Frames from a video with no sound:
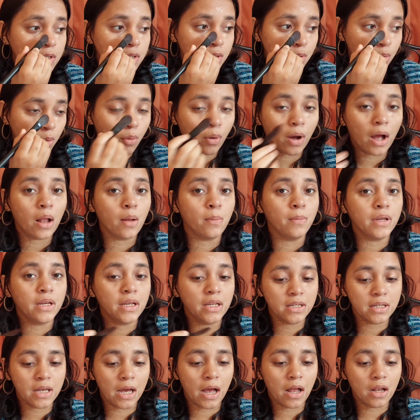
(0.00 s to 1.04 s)
So
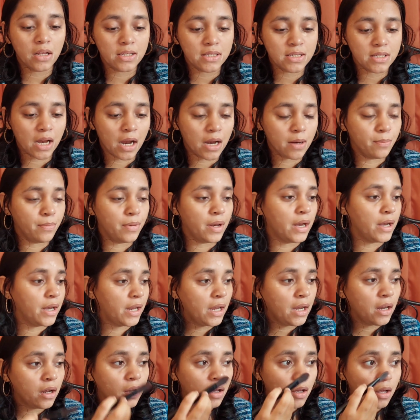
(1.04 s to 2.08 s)
I'll start
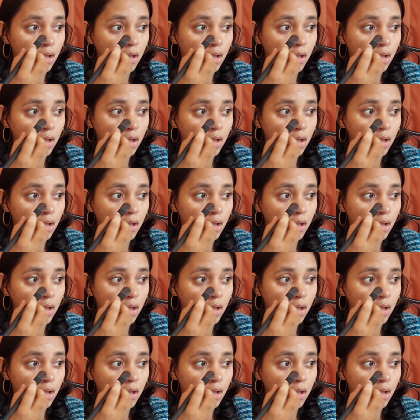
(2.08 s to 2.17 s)
blending.